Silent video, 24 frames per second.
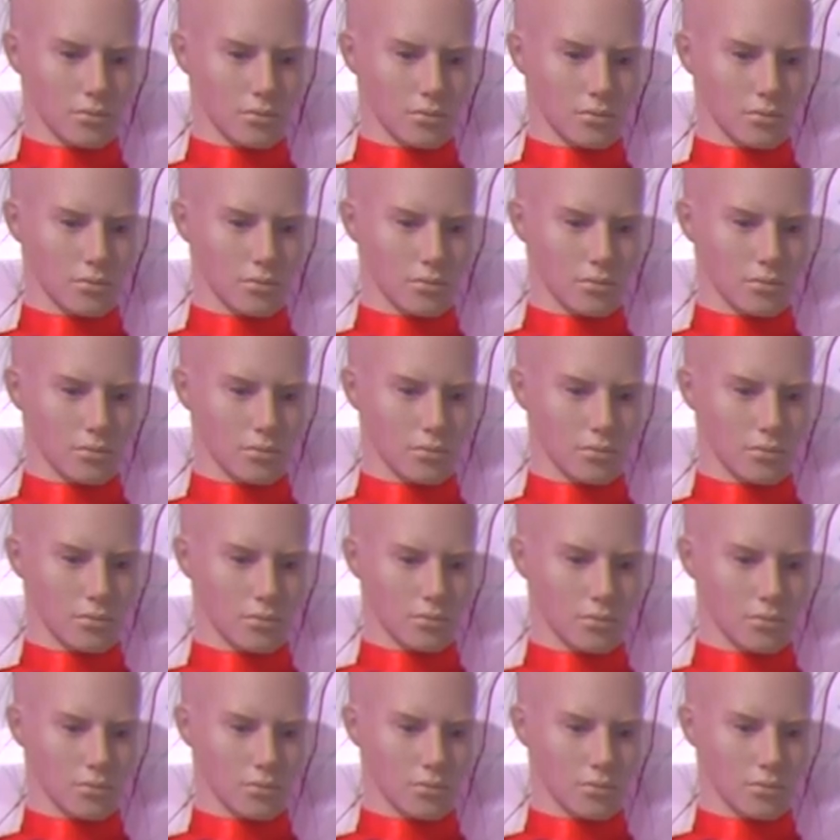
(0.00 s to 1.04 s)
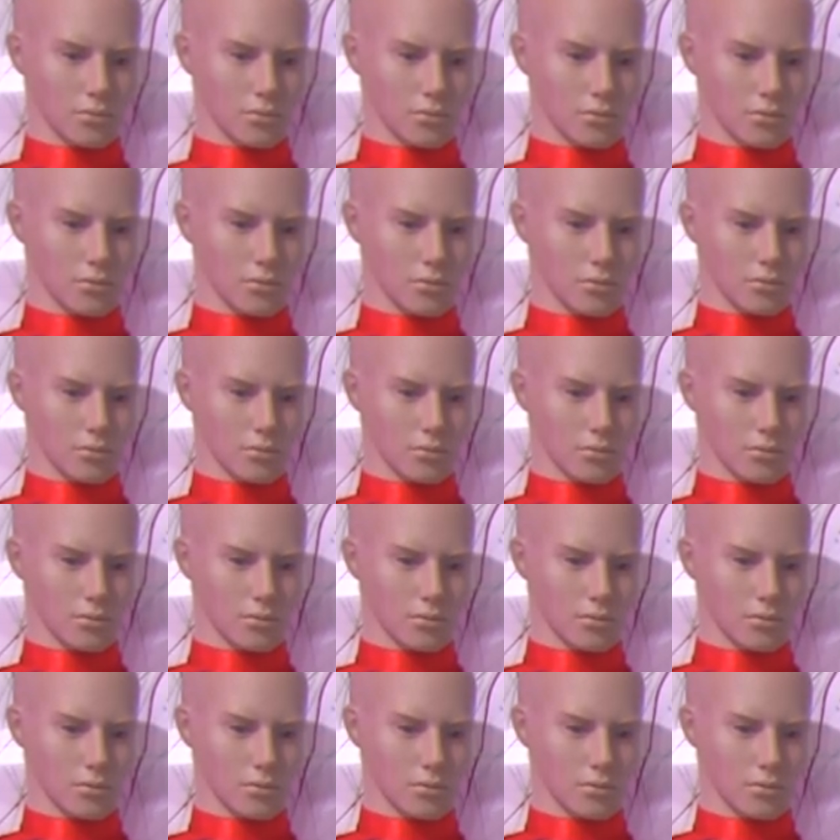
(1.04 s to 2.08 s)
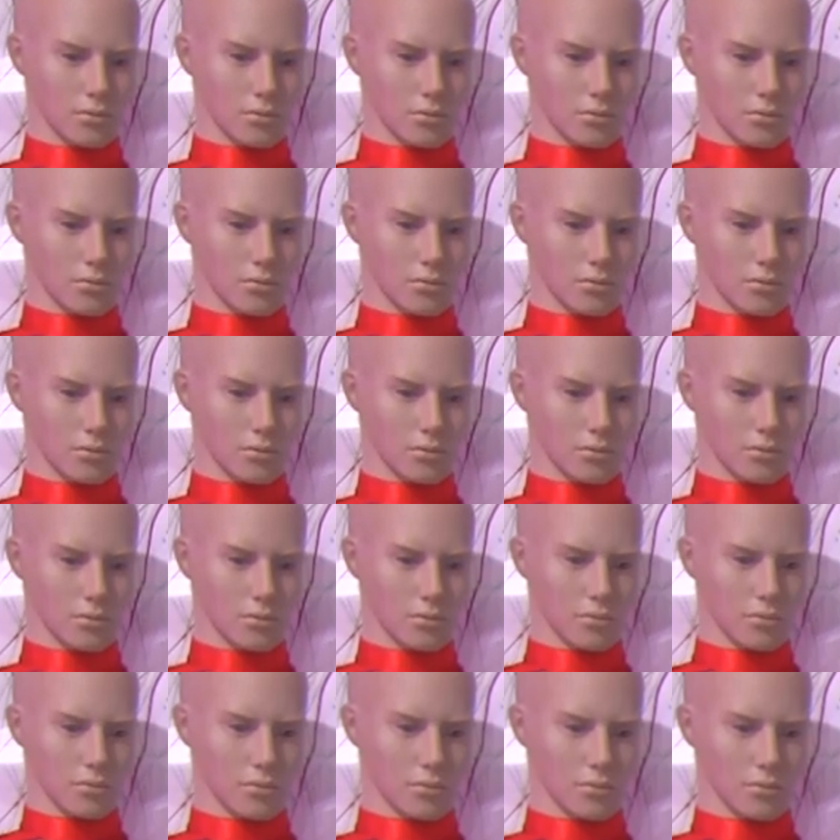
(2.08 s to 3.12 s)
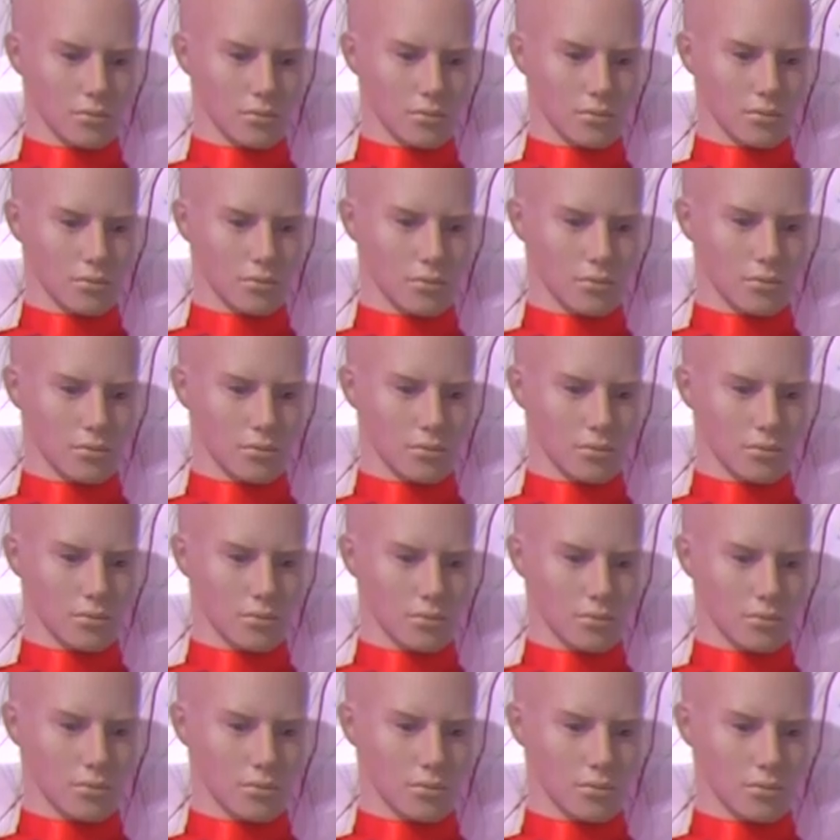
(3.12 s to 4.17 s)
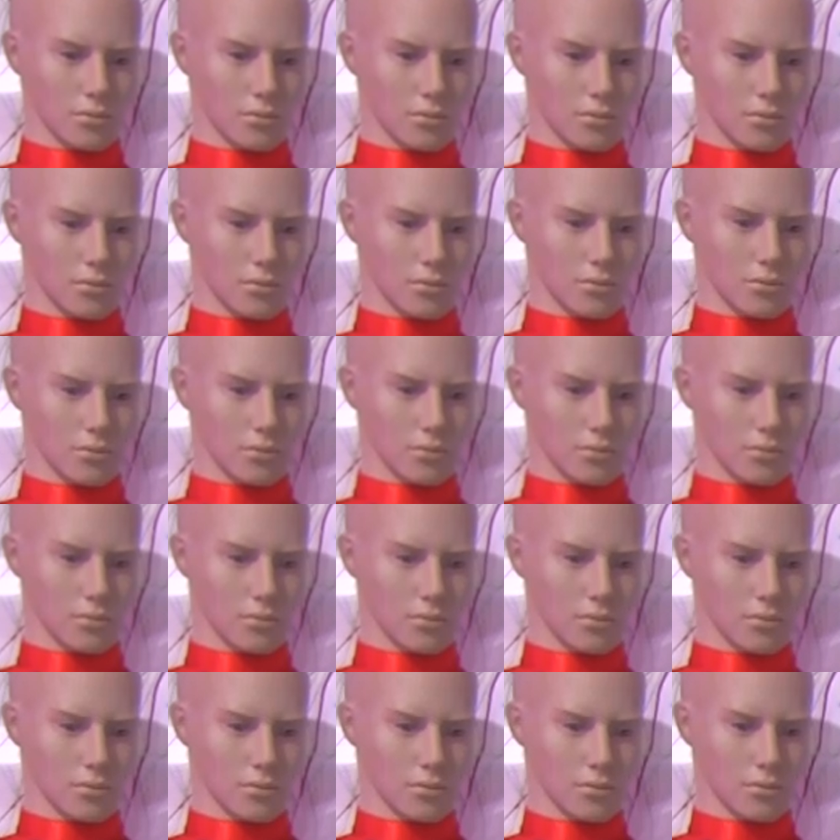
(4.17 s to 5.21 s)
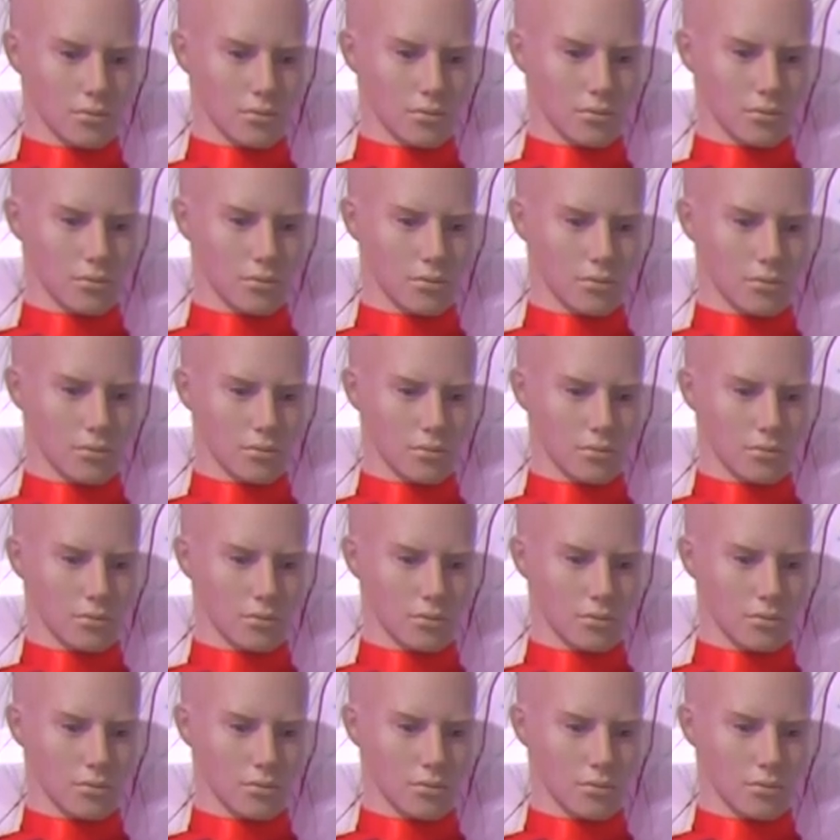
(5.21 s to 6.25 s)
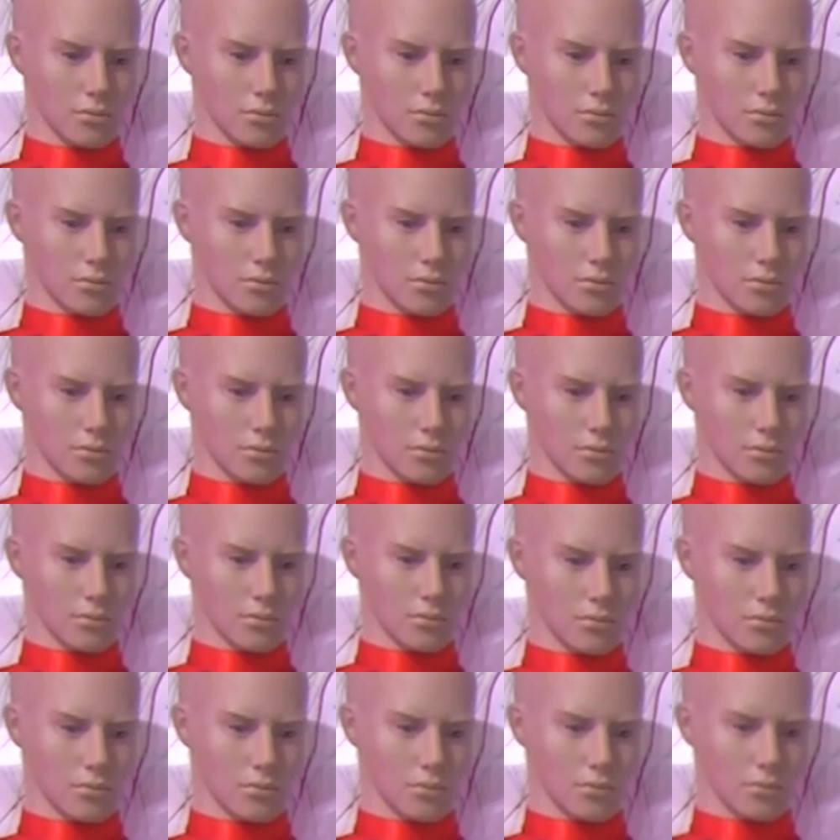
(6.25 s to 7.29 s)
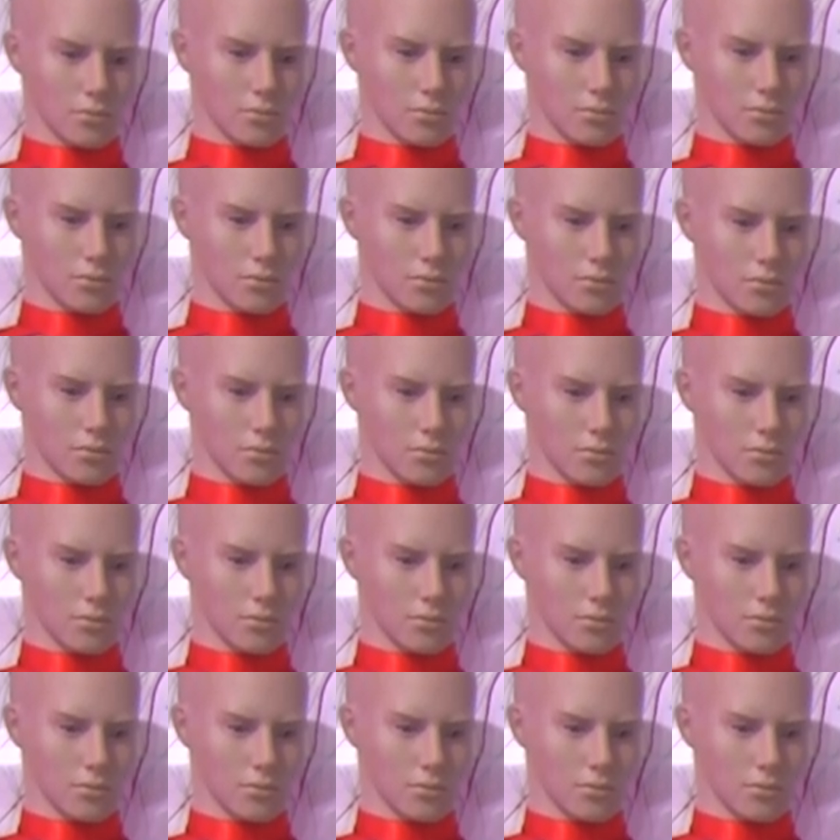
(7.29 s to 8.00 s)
This person isn't speaking.